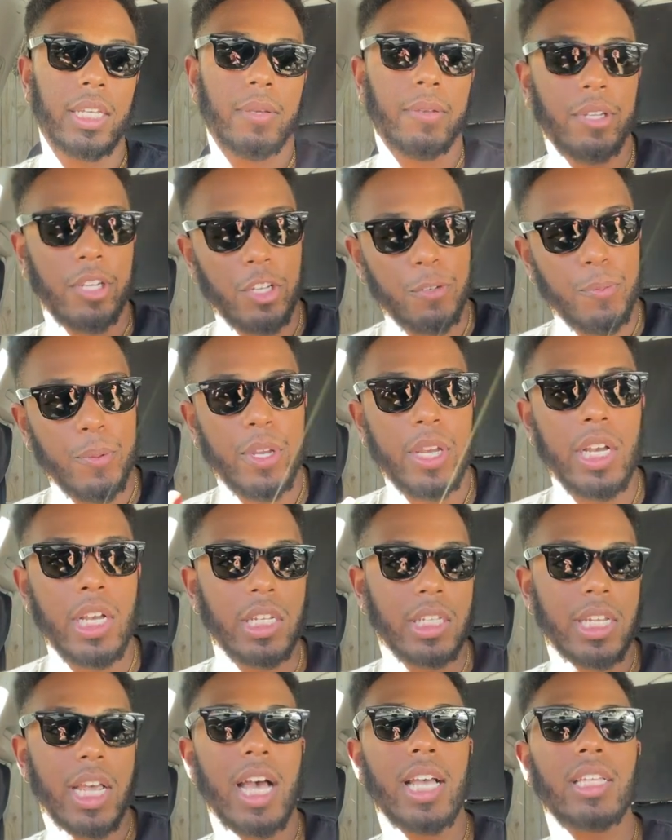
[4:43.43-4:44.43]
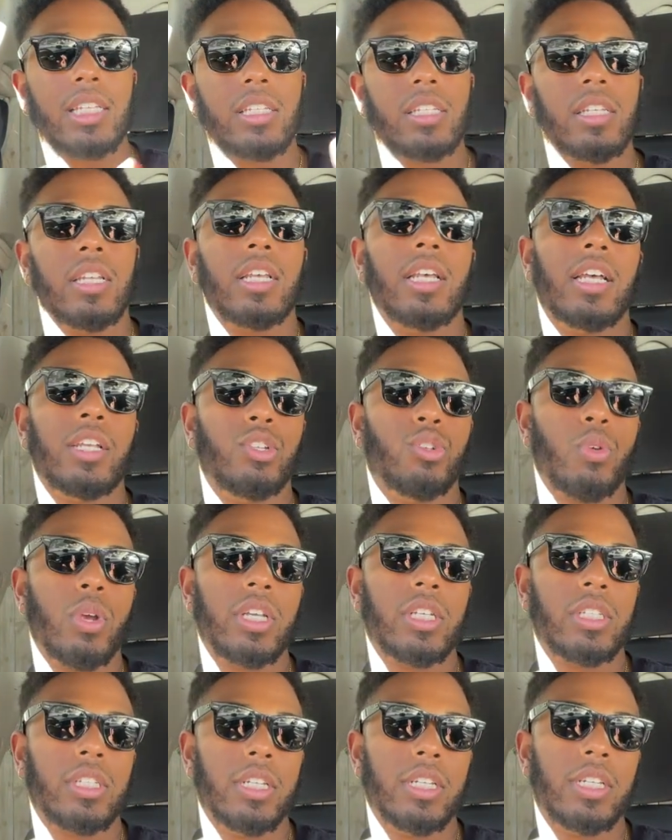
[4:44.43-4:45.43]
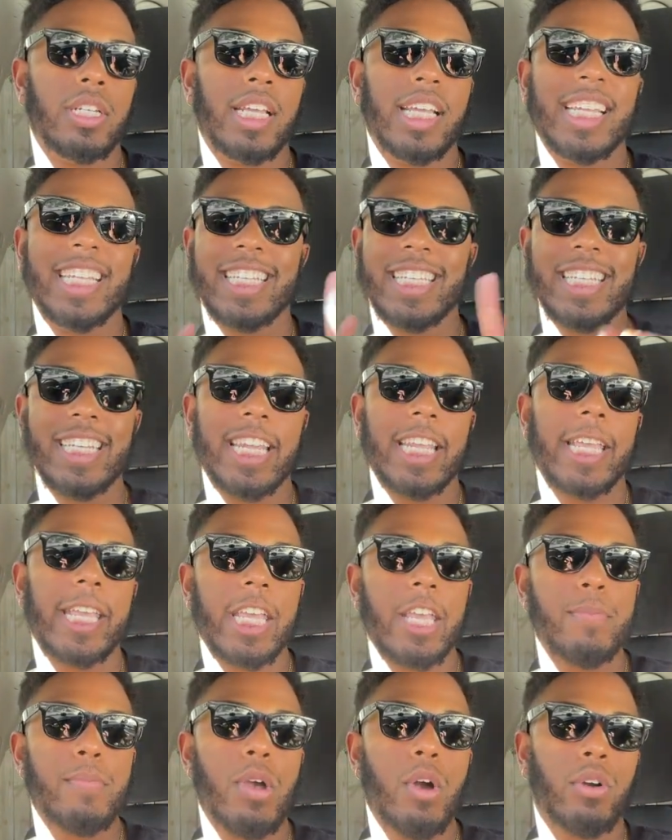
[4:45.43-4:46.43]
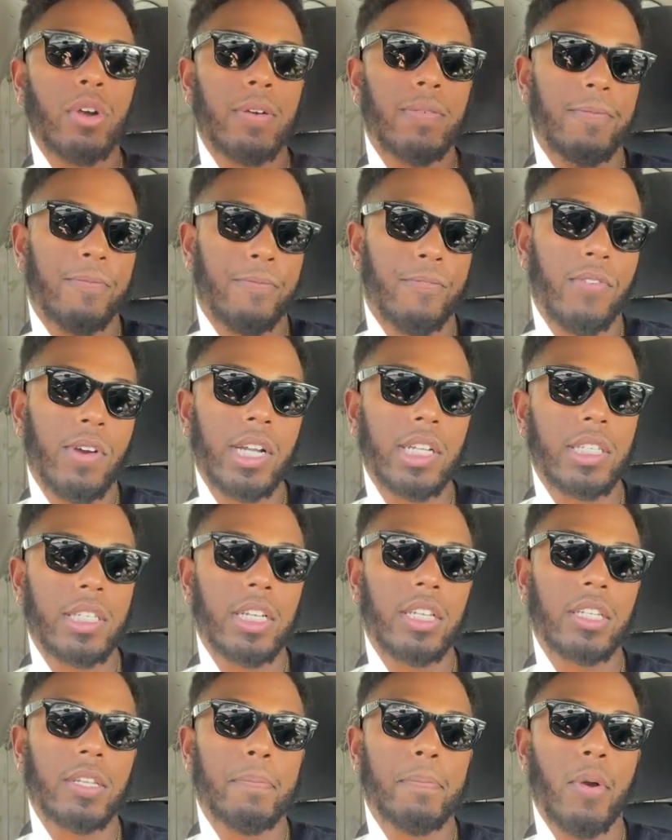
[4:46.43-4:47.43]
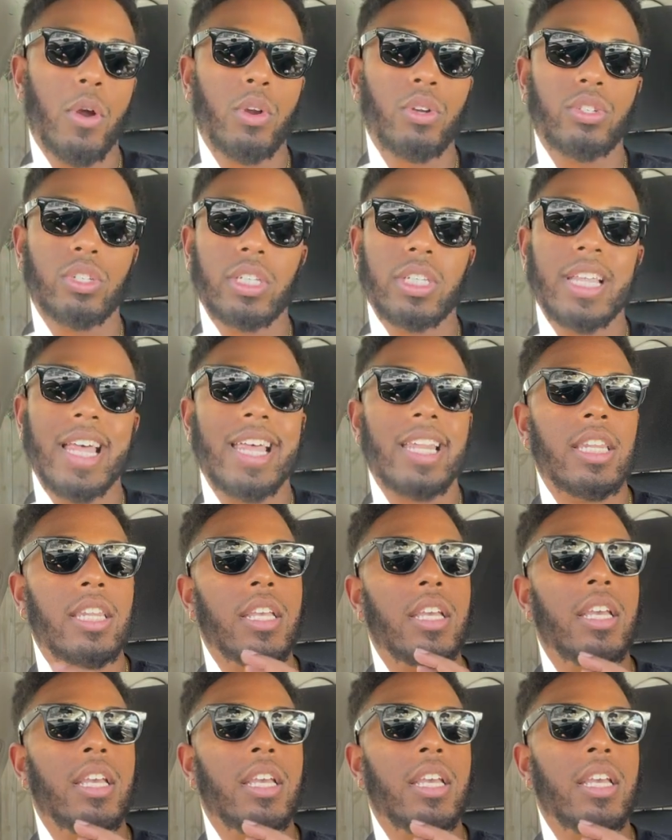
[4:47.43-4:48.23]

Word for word: Just because I address it and send an email confronting the person that